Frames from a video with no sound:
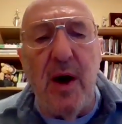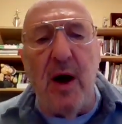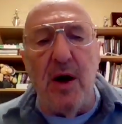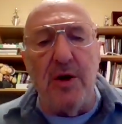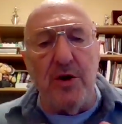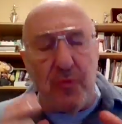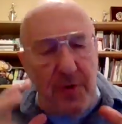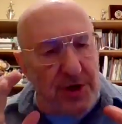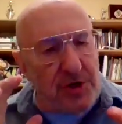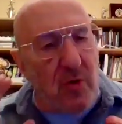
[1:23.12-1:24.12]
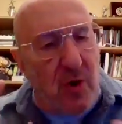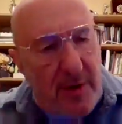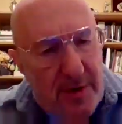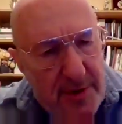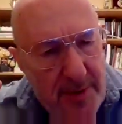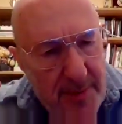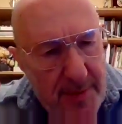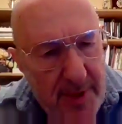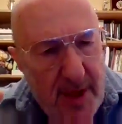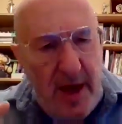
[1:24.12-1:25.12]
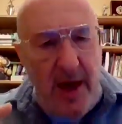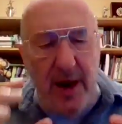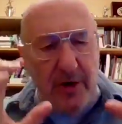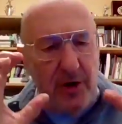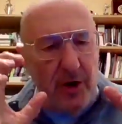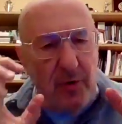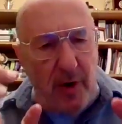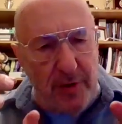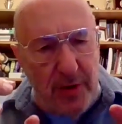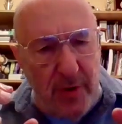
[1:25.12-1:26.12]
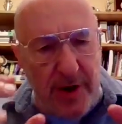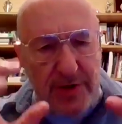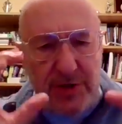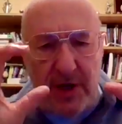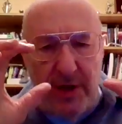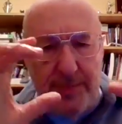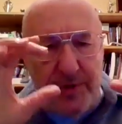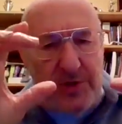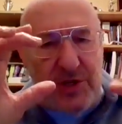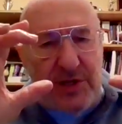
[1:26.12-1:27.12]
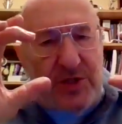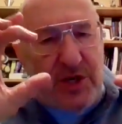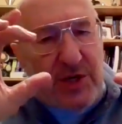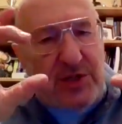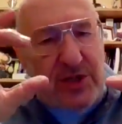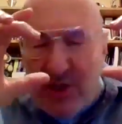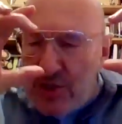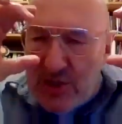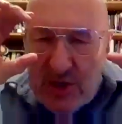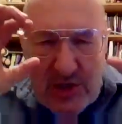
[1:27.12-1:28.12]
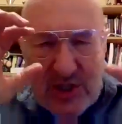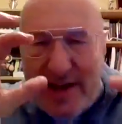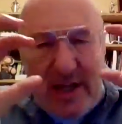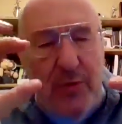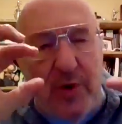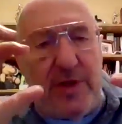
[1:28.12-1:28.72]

I'm going to read your article and I'm going to quote you. And I say, Lipton says this, and this is exactly what